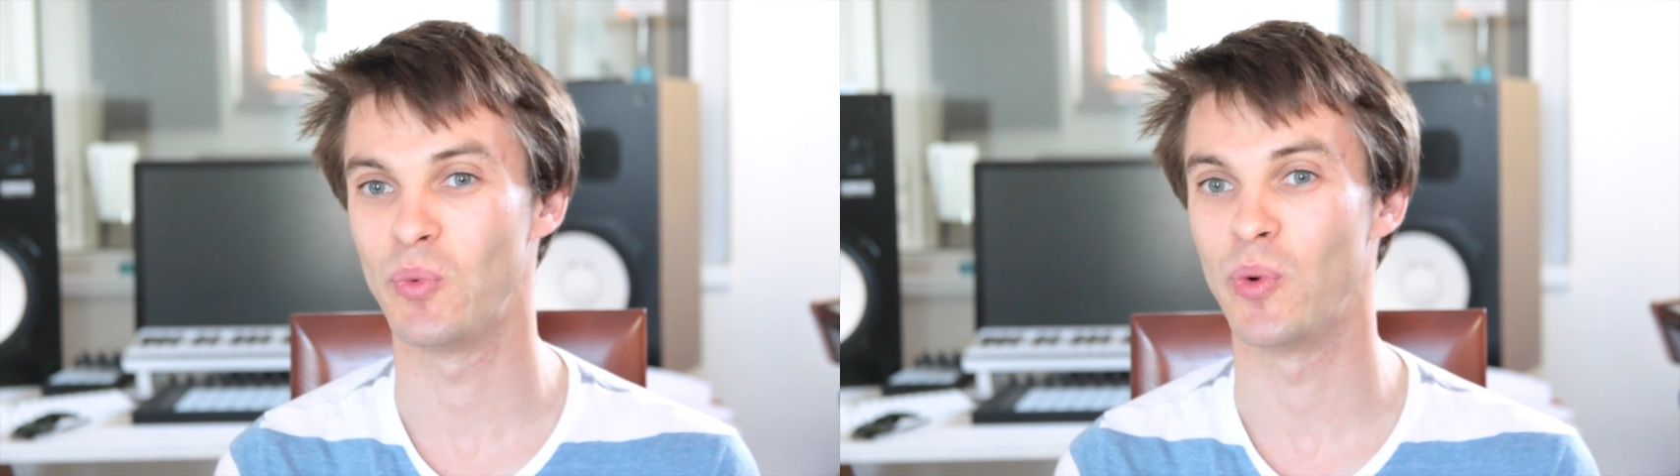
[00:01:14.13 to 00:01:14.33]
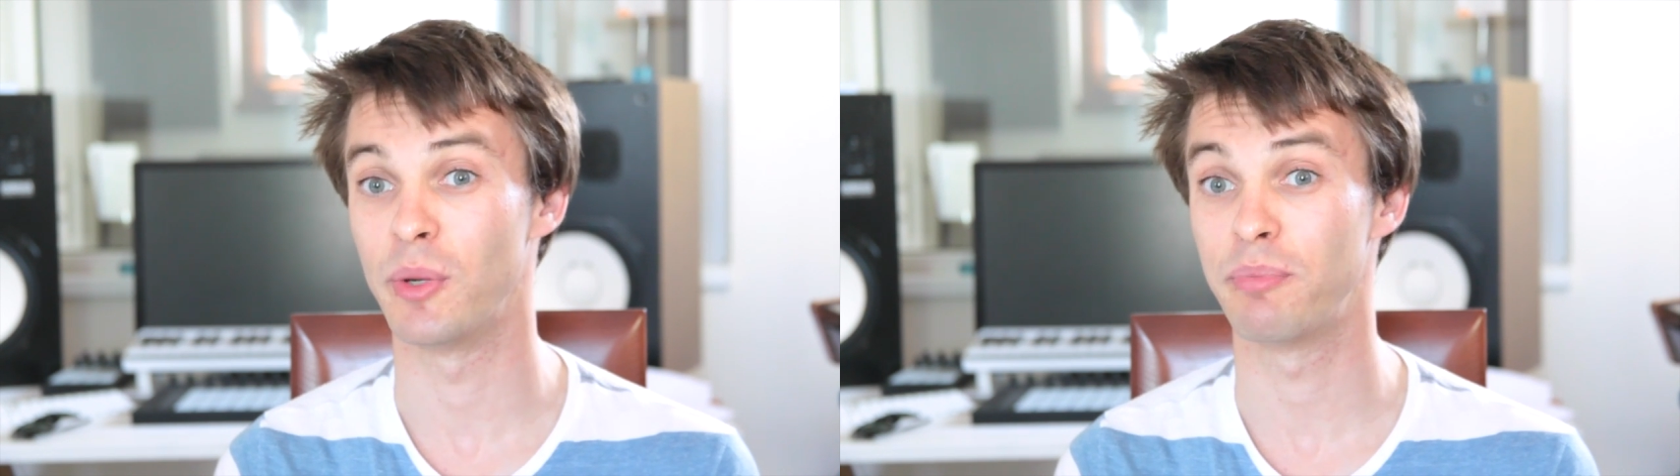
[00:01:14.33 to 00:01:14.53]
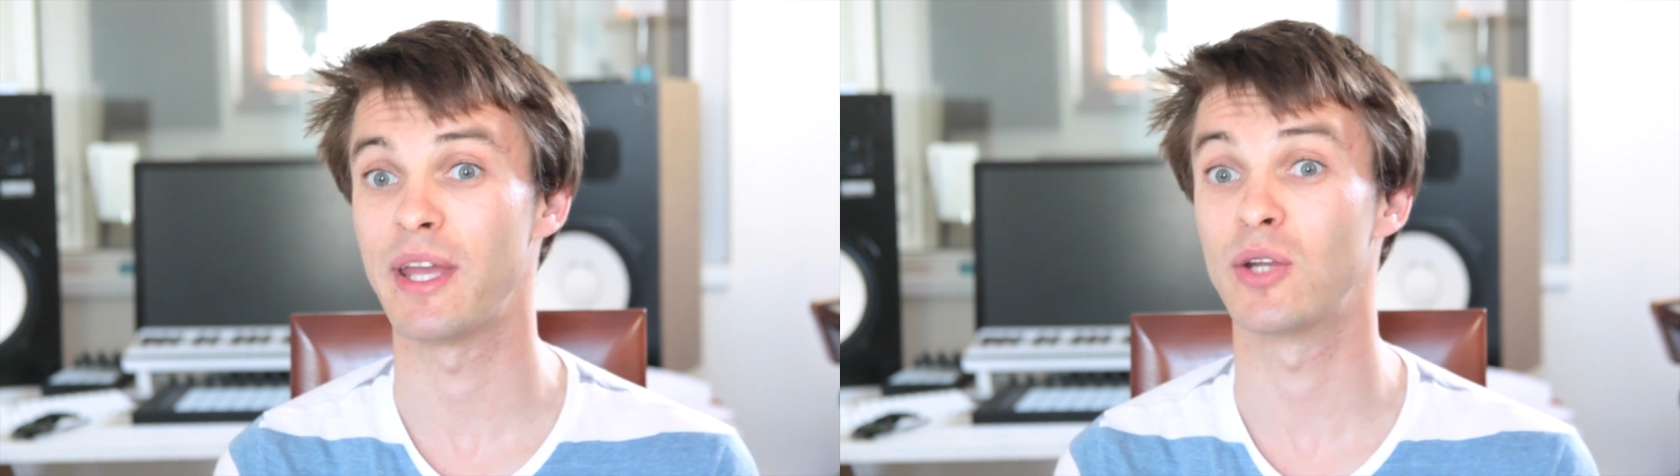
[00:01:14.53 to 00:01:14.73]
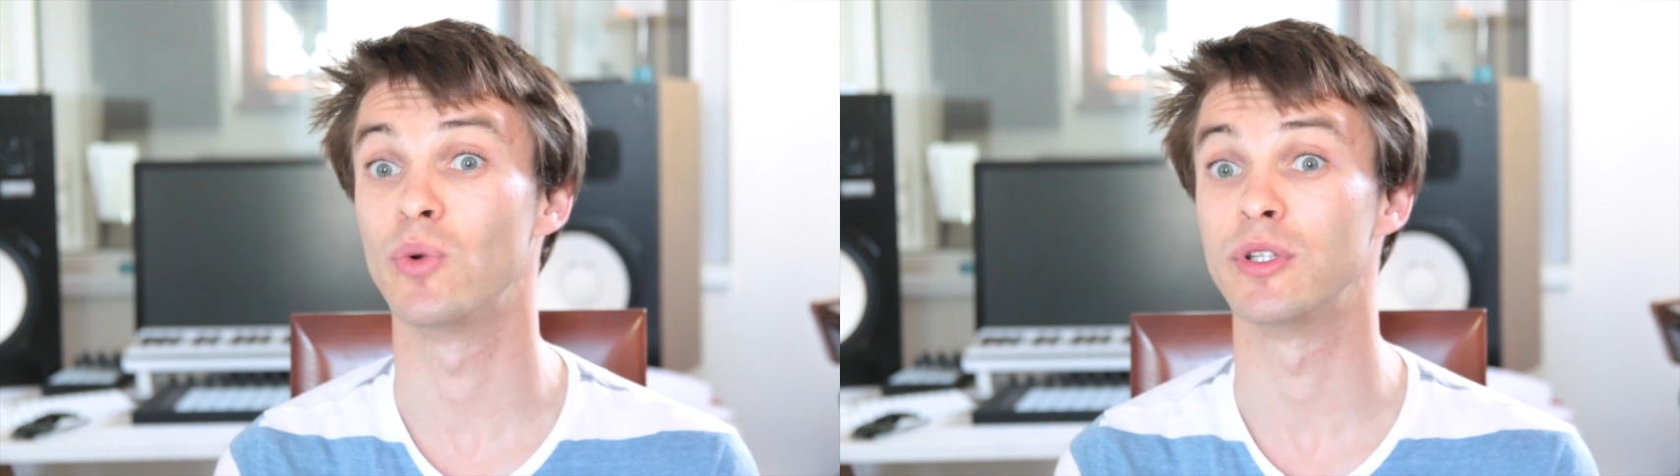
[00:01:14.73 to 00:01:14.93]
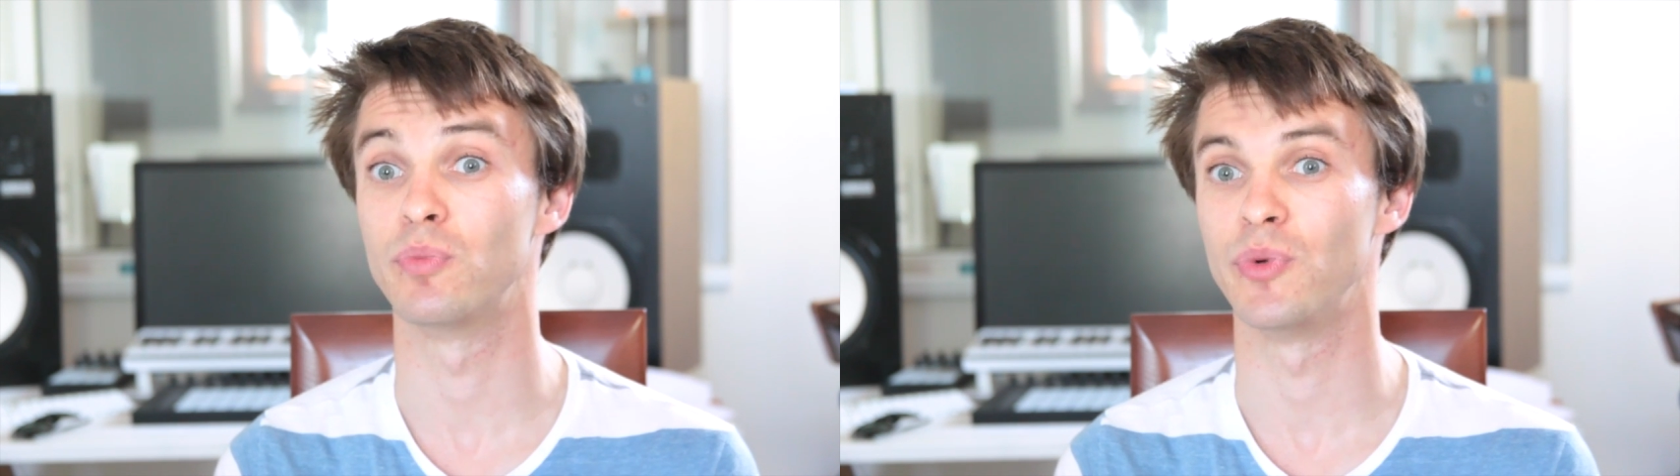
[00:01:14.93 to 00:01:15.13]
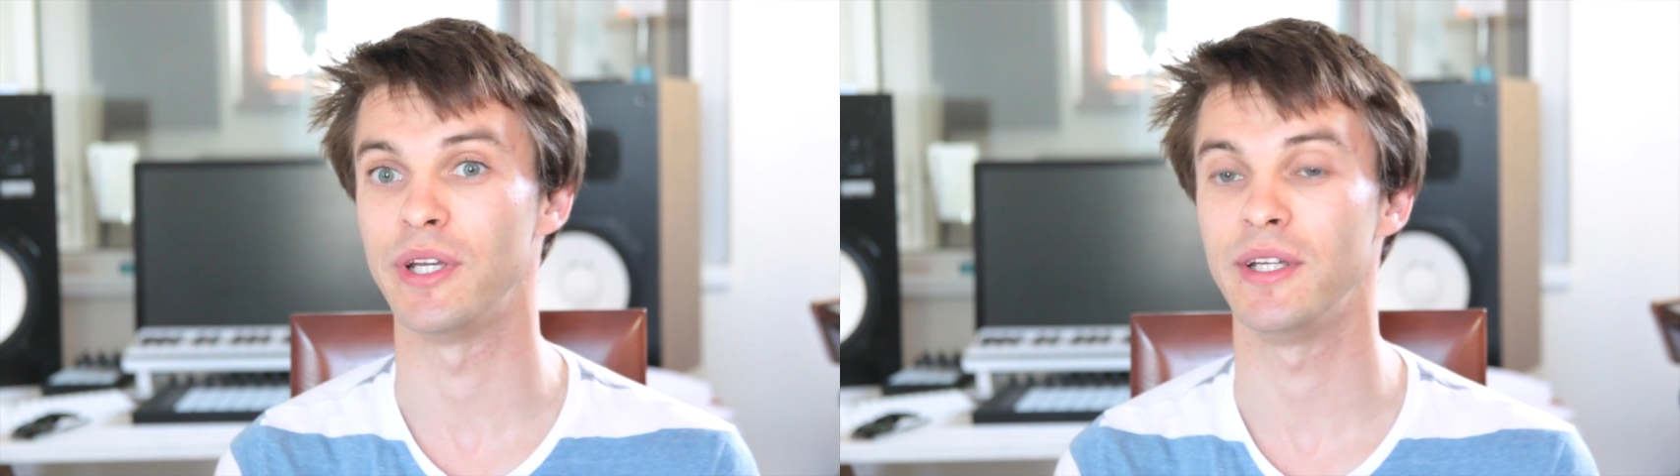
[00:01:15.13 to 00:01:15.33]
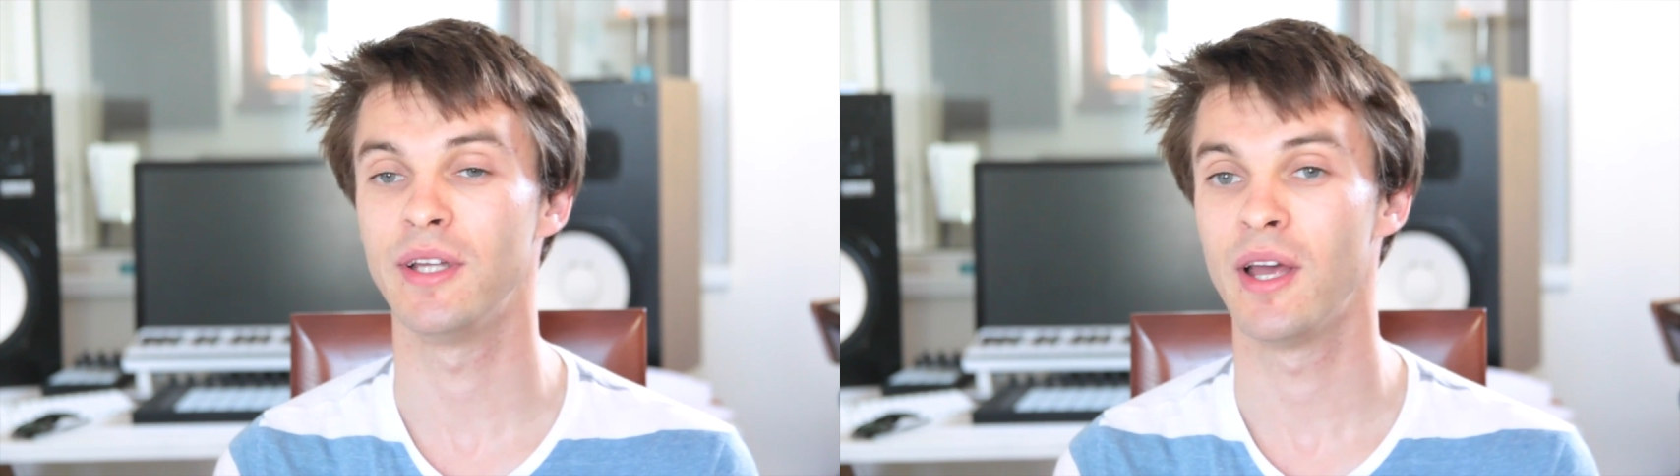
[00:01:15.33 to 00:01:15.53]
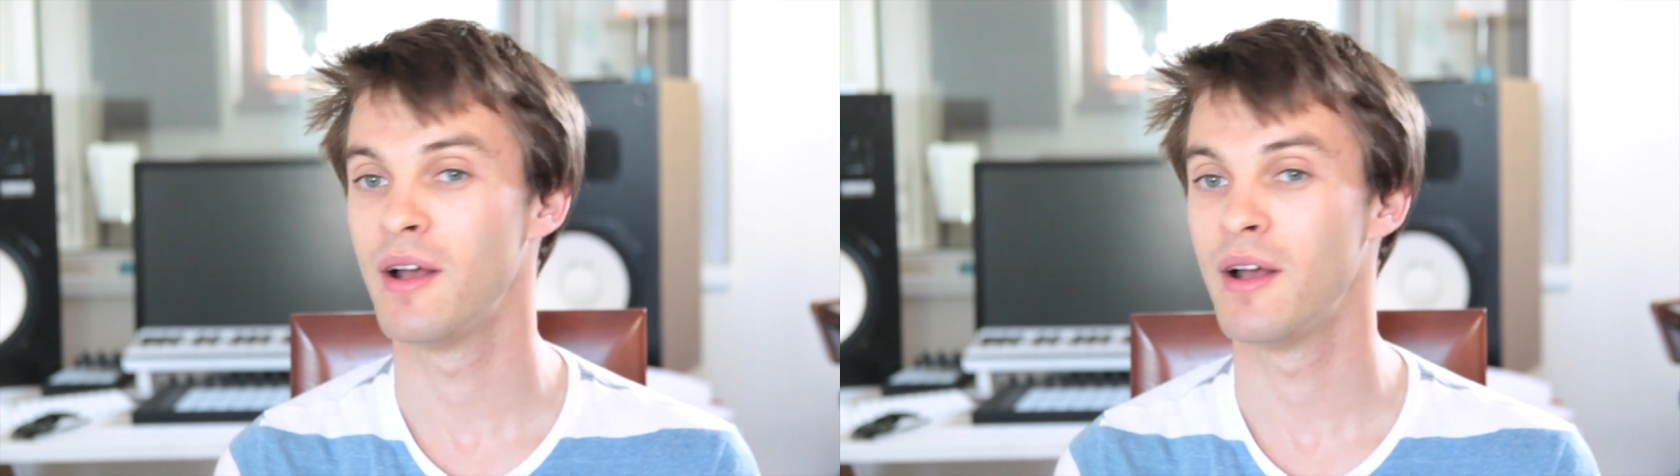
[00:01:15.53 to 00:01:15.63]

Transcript: where penguins breed,